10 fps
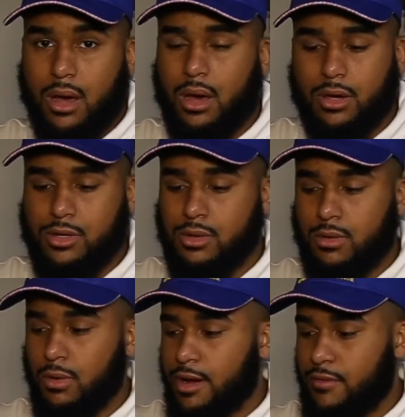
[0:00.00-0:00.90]
you know,
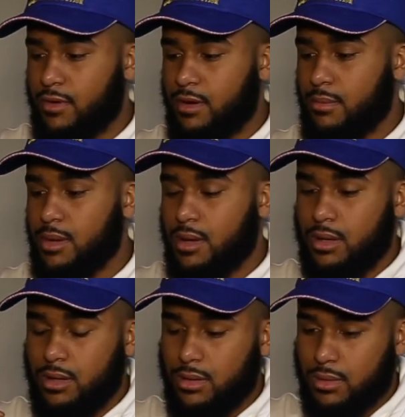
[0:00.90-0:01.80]
going from,
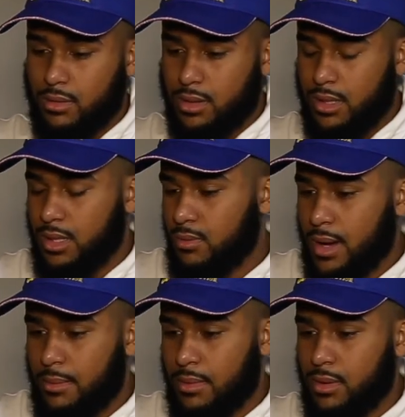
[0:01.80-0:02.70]
you know, the
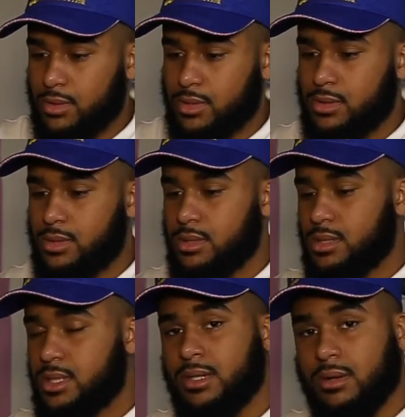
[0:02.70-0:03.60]
rap culture to
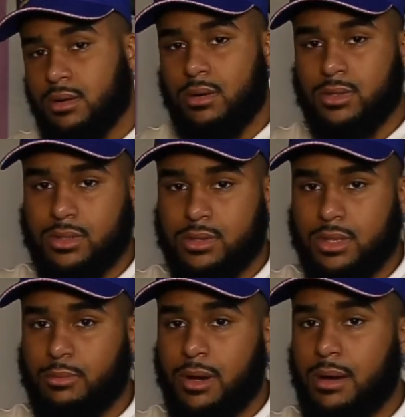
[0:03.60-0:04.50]
sneaker culture to
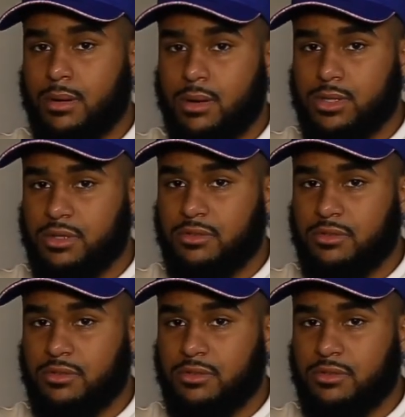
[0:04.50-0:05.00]
the pop culture